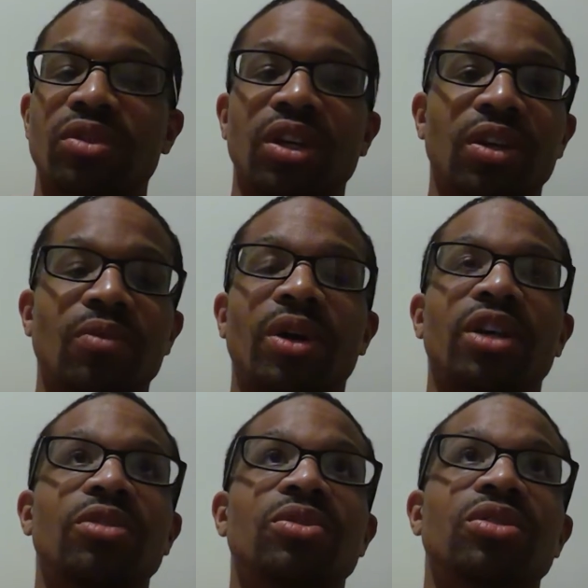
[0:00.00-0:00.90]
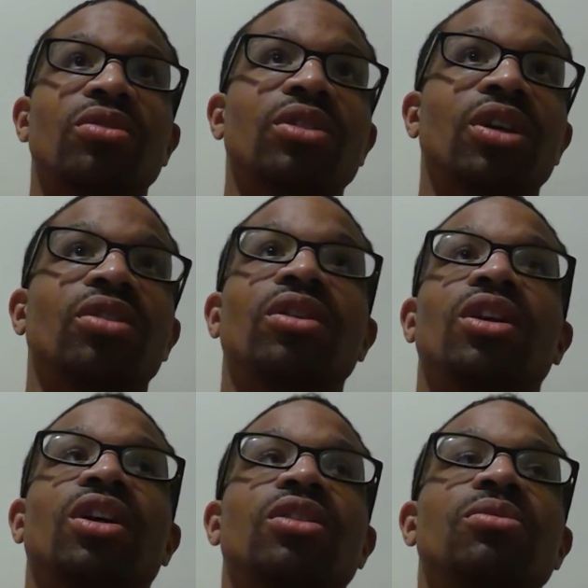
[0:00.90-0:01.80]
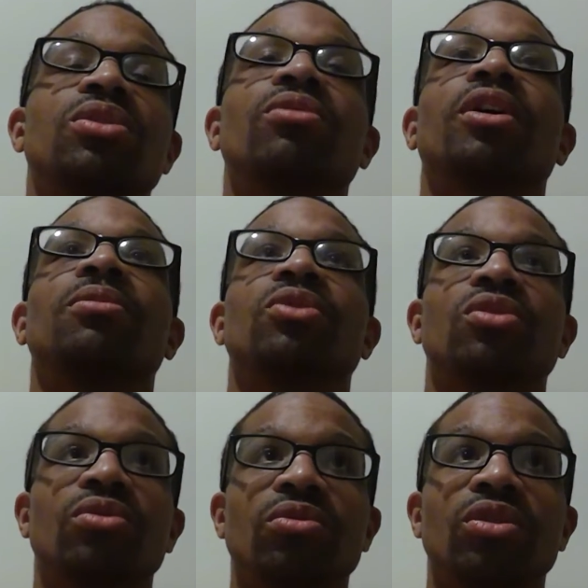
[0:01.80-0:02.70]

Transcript: thing why he was still there and he was still able to,